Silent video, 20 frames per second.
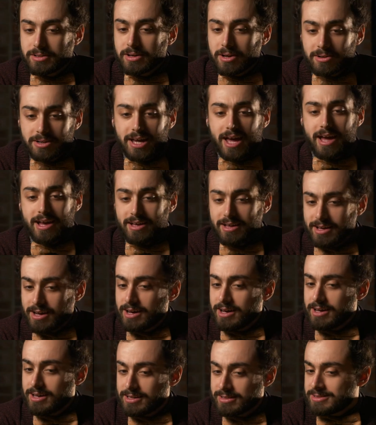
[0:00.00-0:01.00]
Okay,
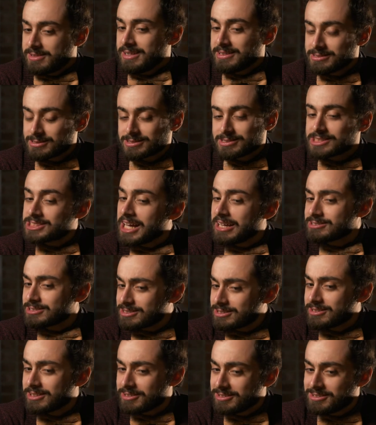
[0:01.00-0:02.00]
that
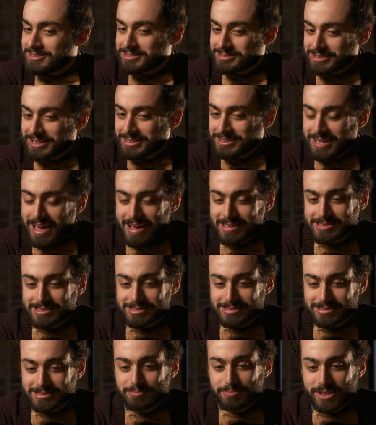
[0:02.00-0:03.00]
sounds a little
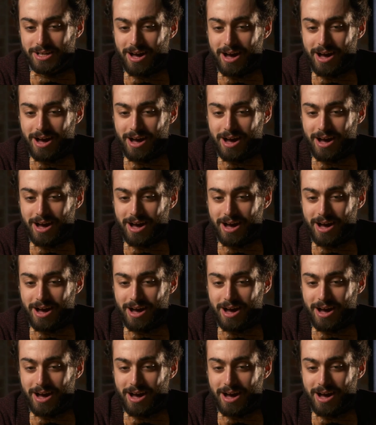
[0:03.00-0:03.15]
intense, to be